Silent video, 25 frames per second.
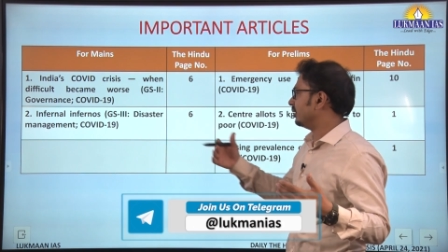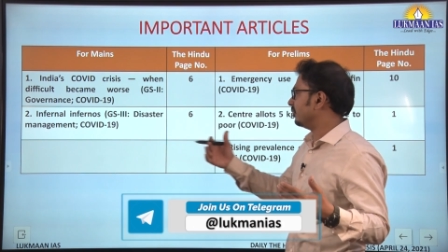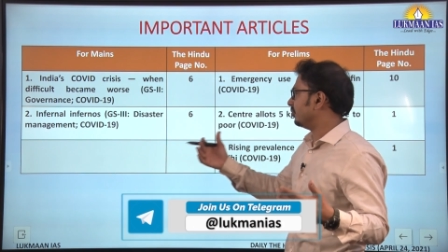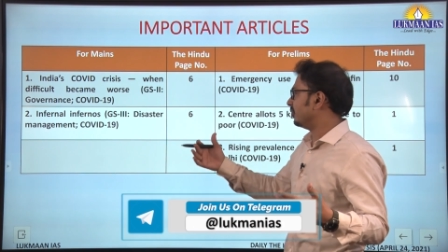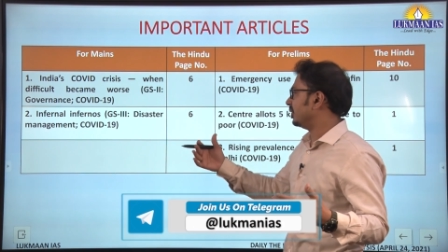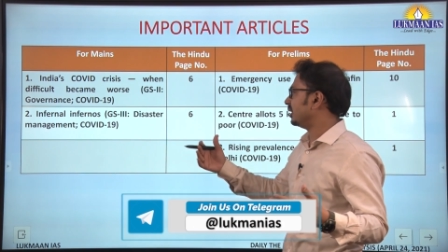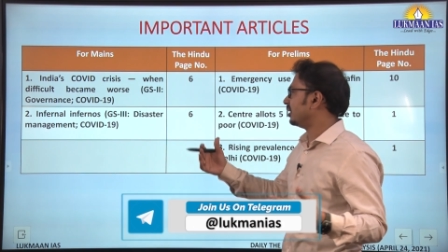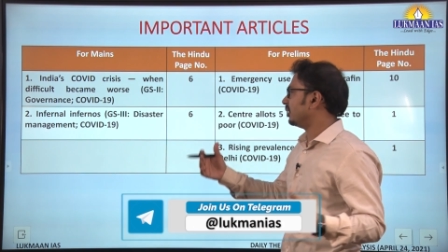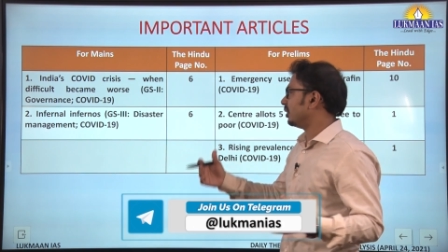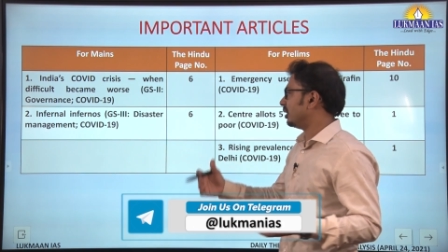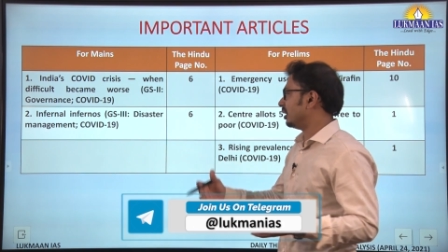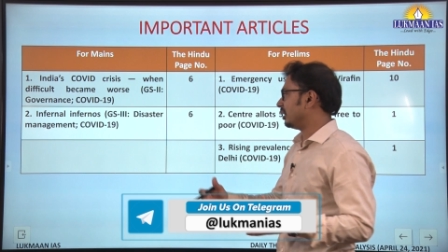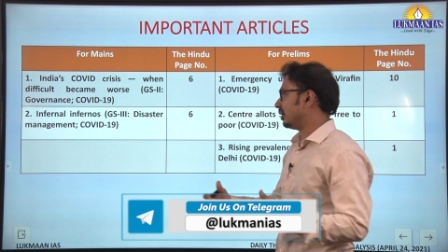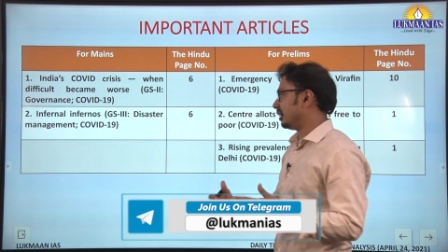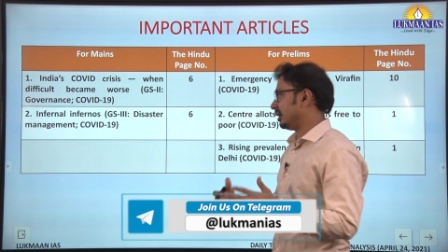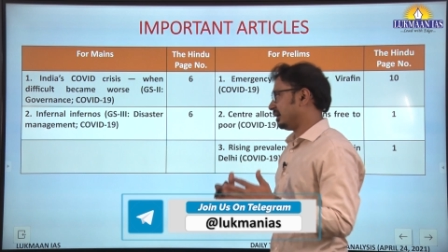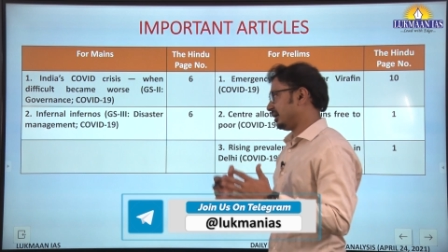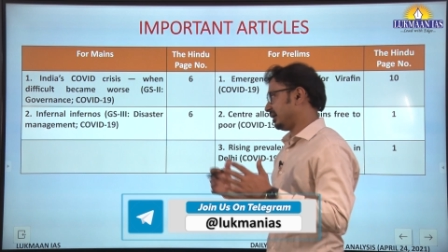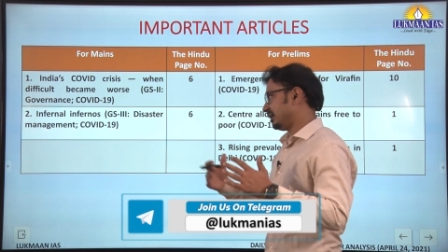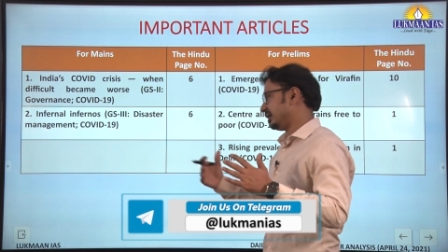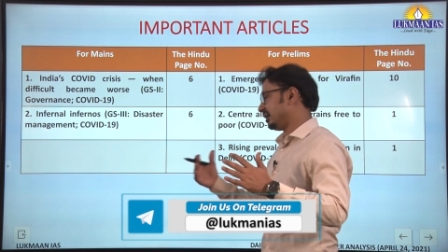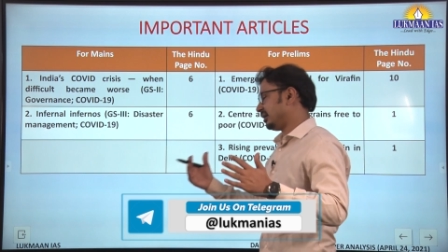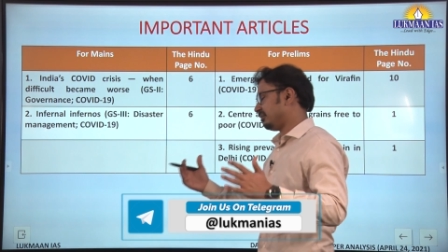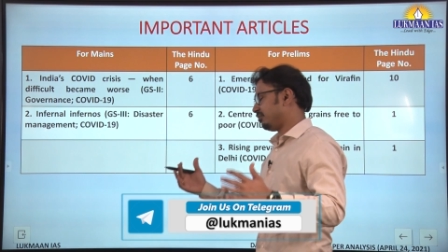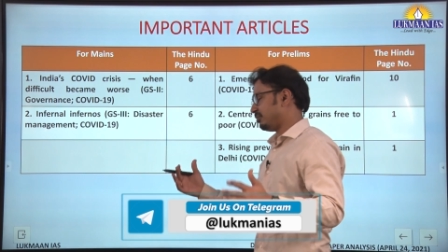one or
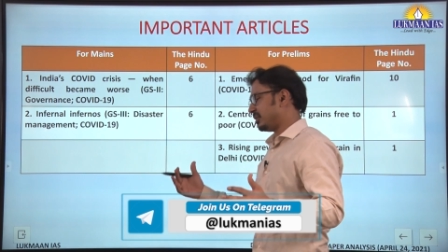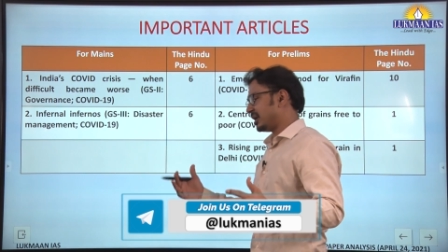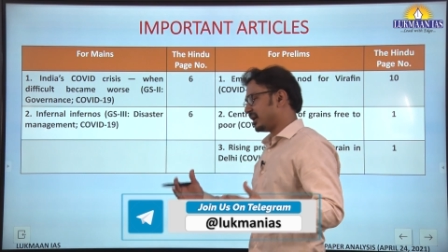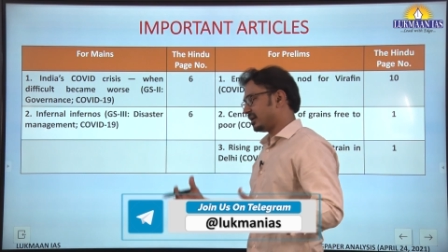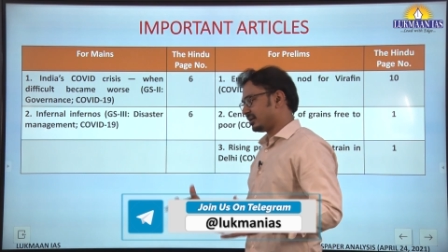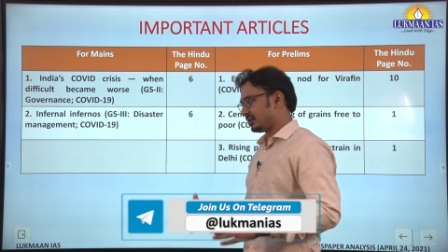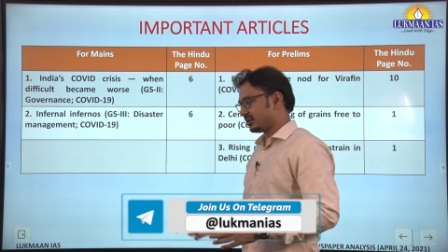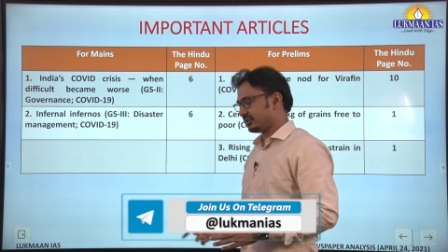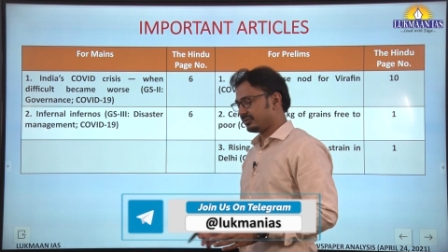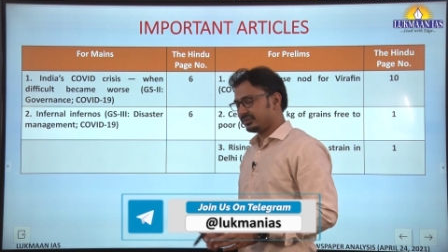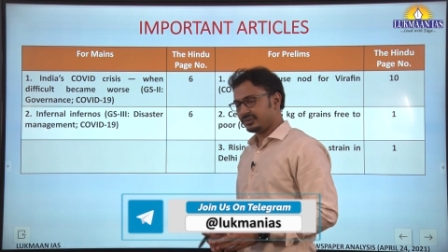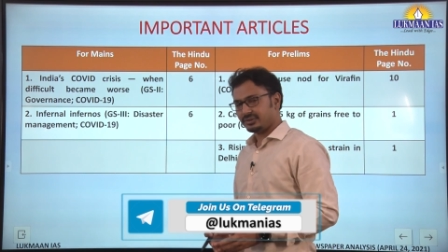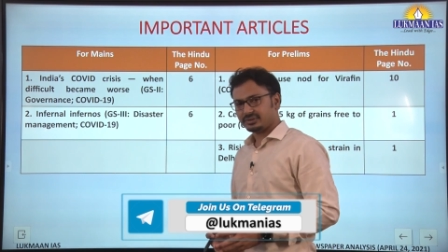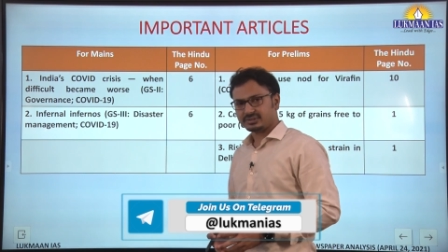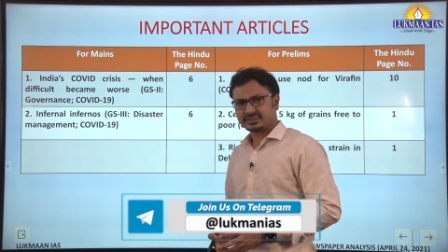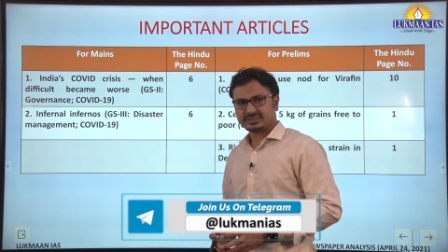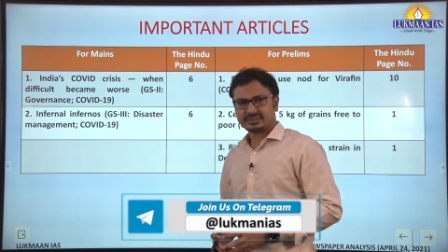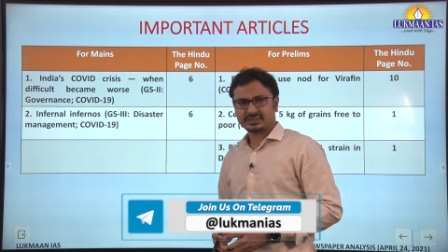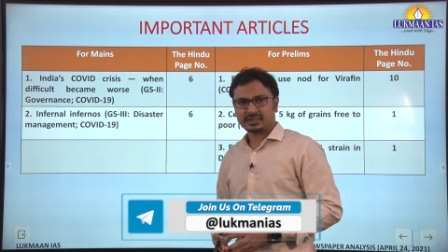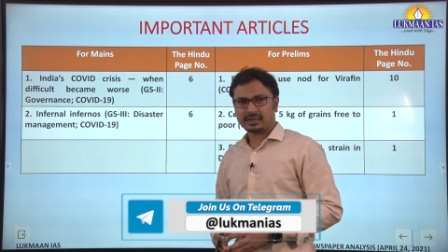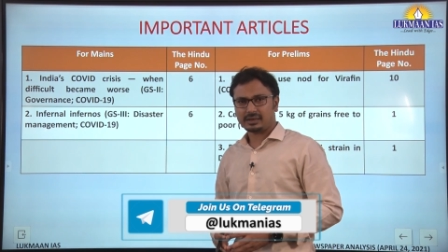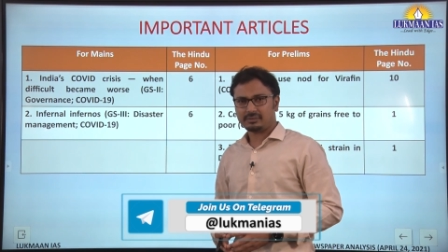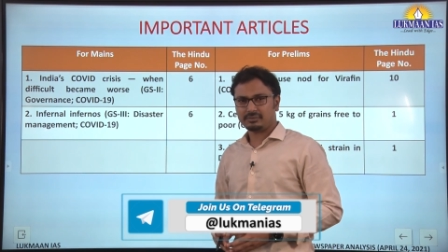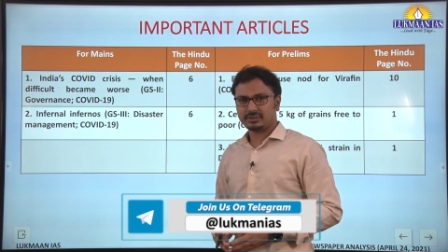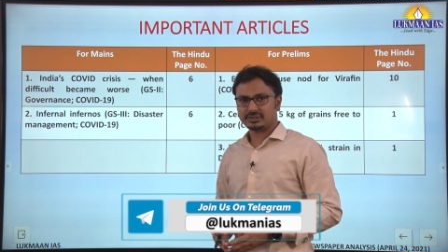another part of our
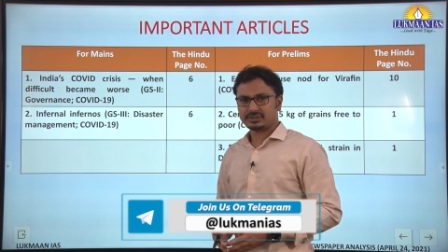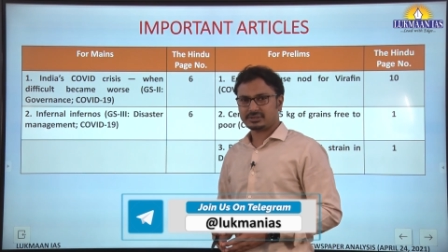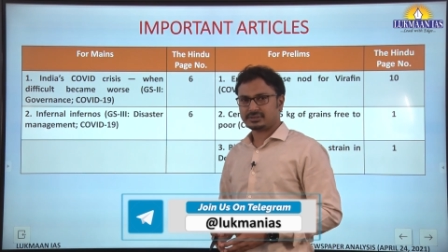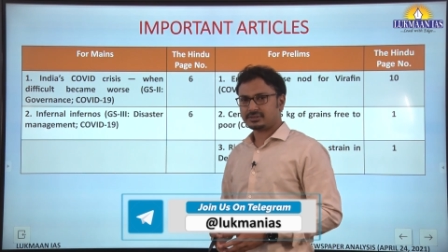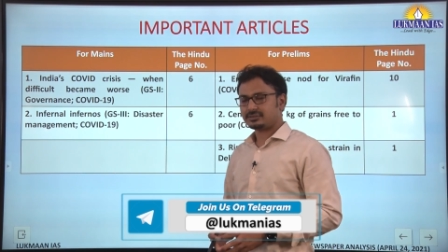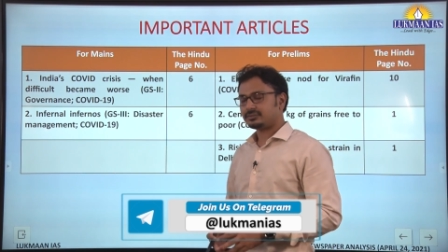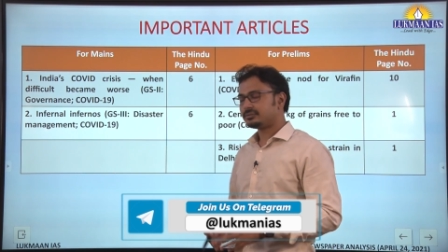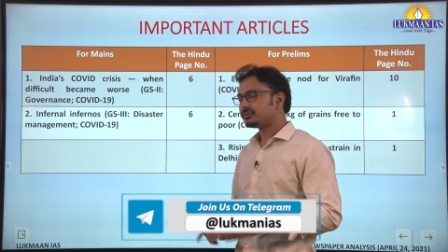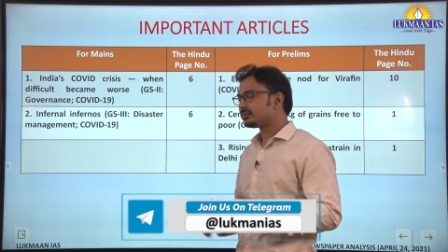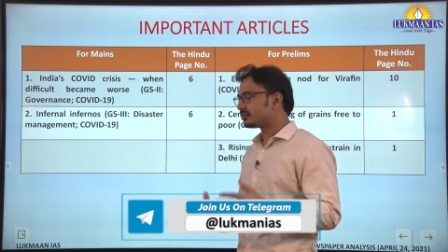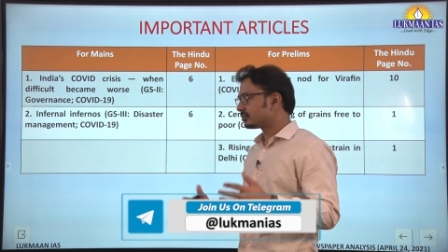syllabus.